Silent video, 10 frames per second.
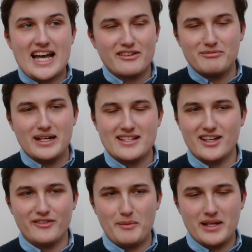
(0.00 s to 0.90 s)
out of
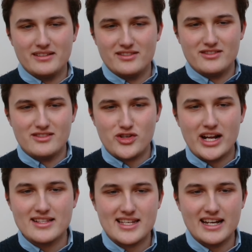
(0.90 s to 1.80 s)
myself, a bit
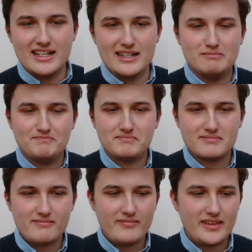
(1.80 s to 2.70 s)
transcendent.
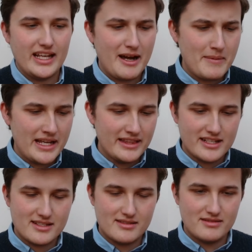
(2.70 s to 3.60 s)
And I'm in
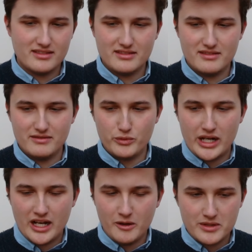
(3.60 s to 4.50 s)
this
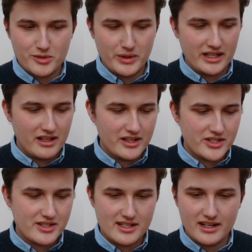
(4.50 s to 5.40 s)
realm between
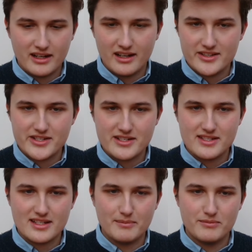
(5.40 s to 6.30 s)
conscious and
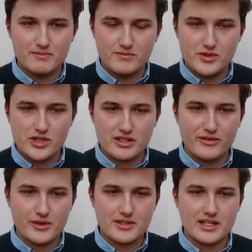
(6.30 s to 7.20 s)
unconscious as I'm
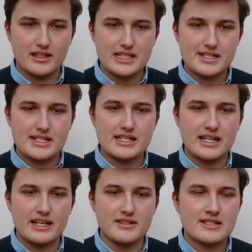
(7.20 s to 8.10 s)
just focusing on these
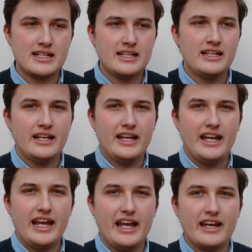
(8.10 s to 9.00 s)
details.
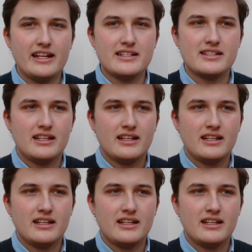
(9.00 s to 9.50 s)
And